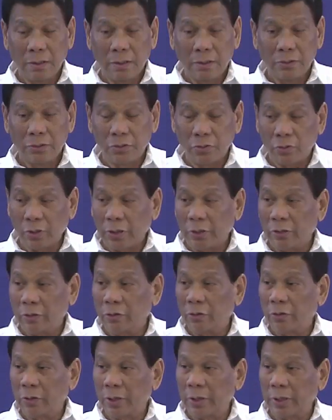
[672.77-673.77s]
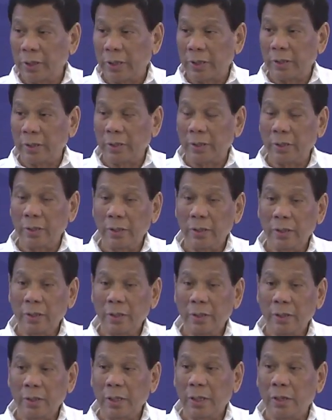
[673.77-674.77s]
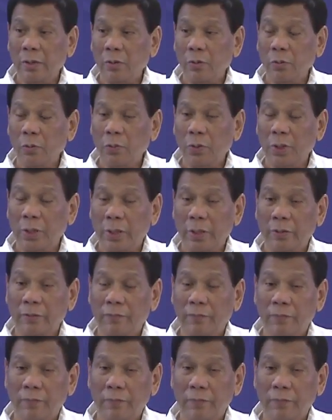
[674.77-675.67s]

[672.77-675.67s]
So ganon ang nangyari. Now we have